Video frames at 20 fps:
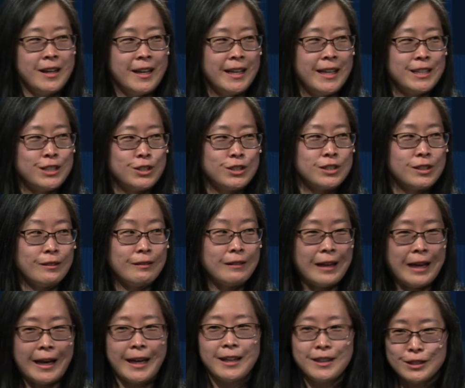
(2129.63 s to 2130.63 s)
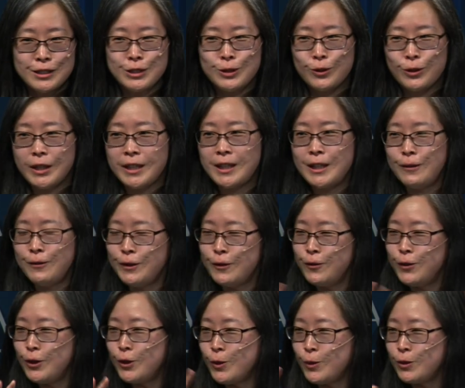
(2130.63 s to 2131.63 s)
it's just a lot. So like even if
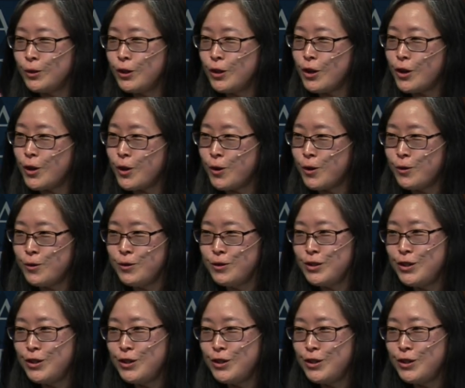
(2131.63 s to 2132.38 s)
you don't know,